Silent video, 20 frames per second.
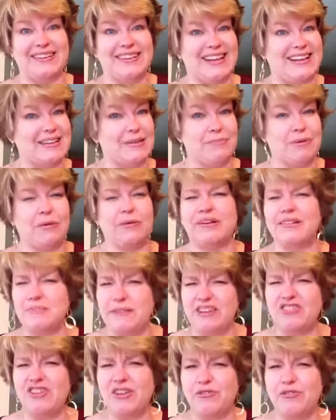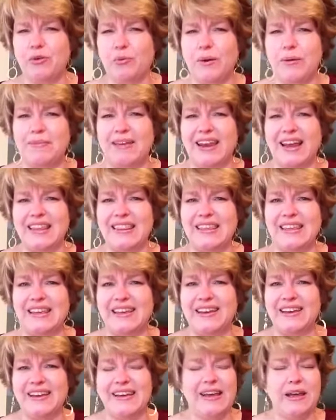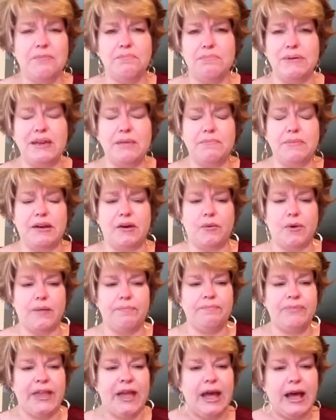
That's a big one, especially for women, I think. Big, big one.